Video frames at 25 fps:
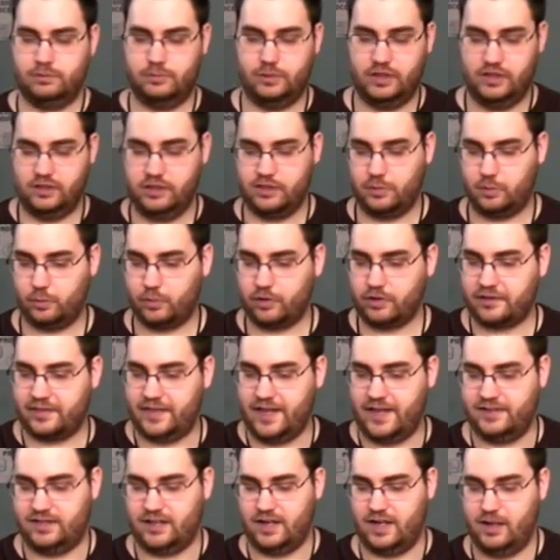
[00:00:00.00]
Well, it worked
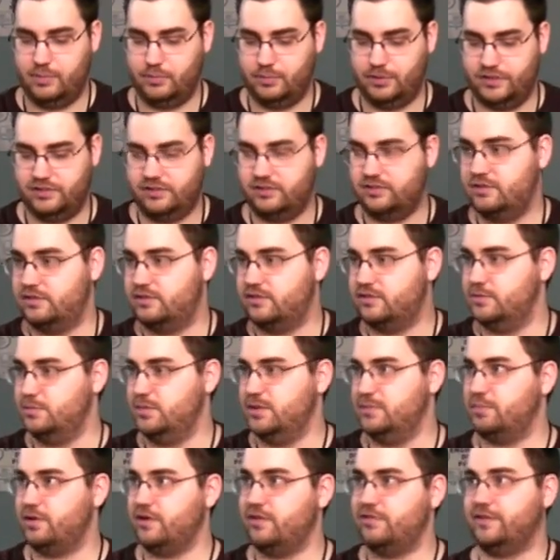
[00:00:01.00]
that time, but to
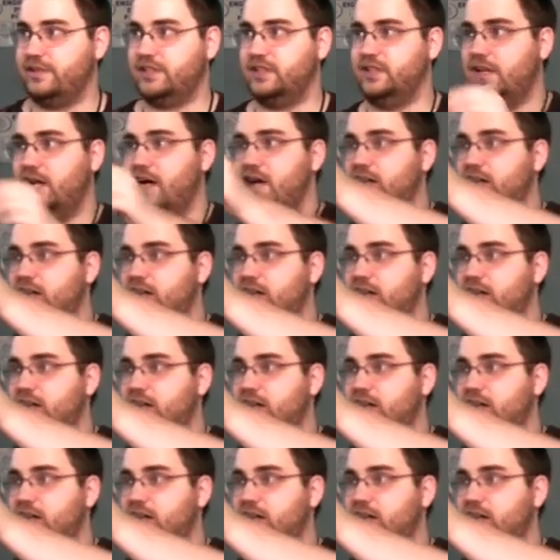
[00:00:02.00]
be perfectly